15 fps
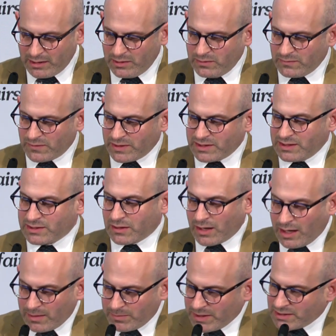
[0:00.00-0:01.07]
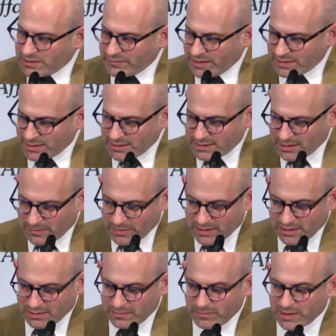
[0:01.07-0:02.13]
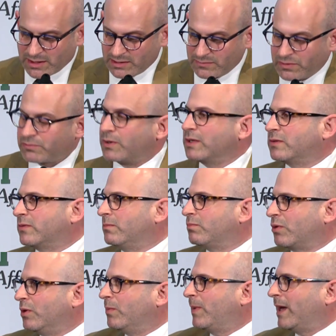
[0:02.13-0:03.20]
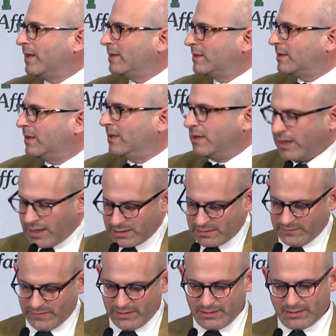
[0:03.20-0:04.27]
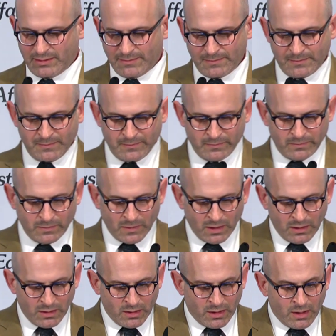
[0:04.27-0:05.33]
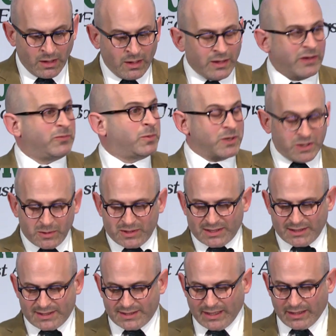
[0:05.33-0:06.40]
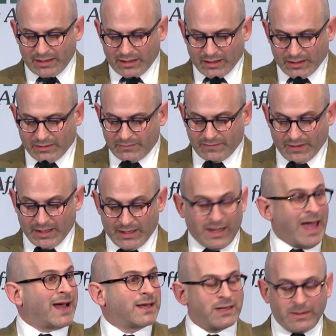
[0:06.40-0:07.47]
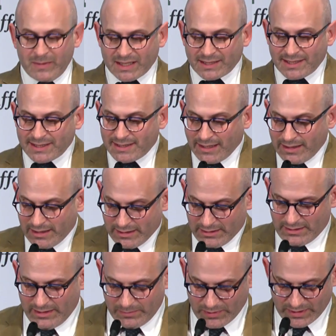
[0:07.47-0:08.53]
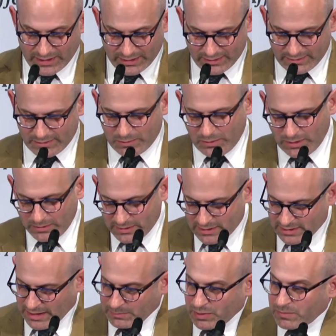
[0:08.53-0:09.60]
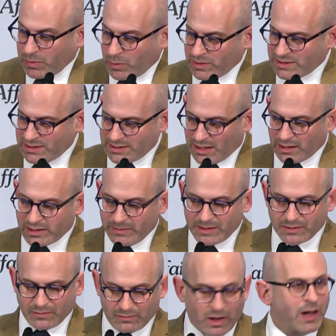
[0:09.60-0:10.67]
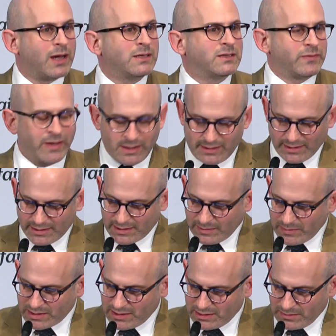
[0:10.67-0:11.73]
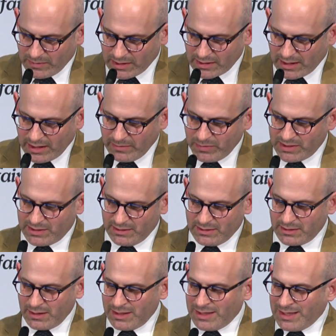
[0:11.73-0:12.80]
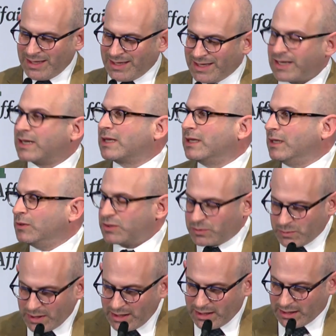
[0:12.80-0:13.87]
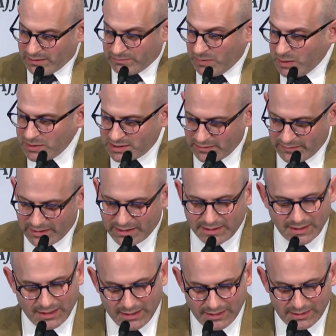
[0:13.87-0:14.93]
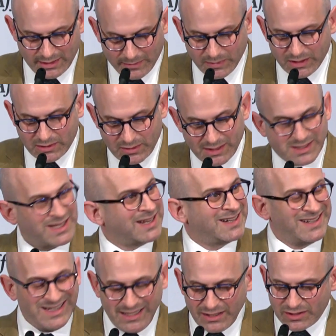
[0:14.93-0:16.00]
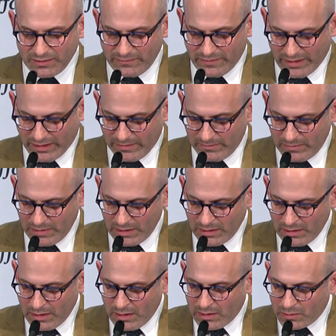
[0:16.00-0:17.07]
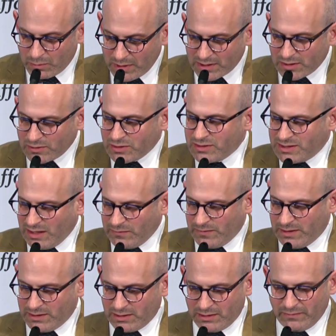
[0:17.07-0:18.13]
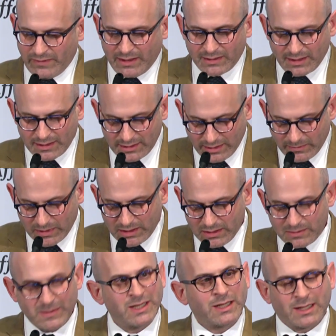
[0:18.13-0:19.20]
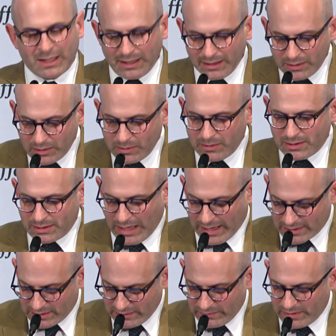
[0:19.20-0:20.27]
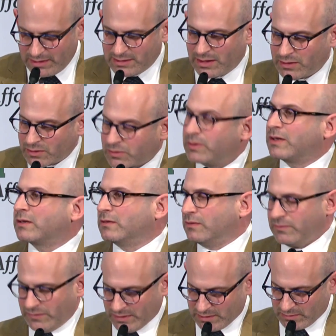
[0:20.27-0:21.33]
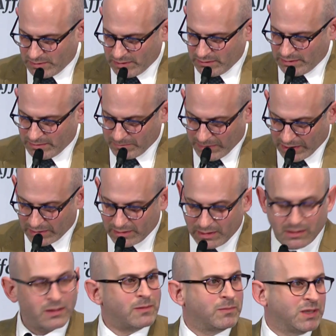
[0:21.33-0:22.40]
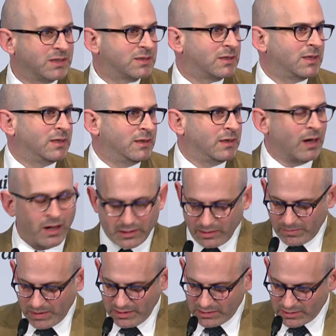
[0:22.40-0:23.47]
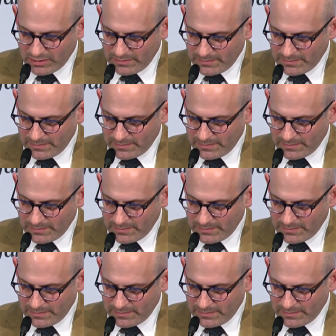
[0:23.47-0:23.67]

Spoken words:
universities are hotbeds of anti-Semitism because of threats from pro-Palestinian activists. They've produced a set of academic studies, and I put that in quotes, that purport to document a rise of anti-Semitism on campuses. Yet a close reading of most of these studies demonstrates that in each of them, the researchers' definition of anti-Semitism includes activities that are critical of Israel and American complicity in the occupation.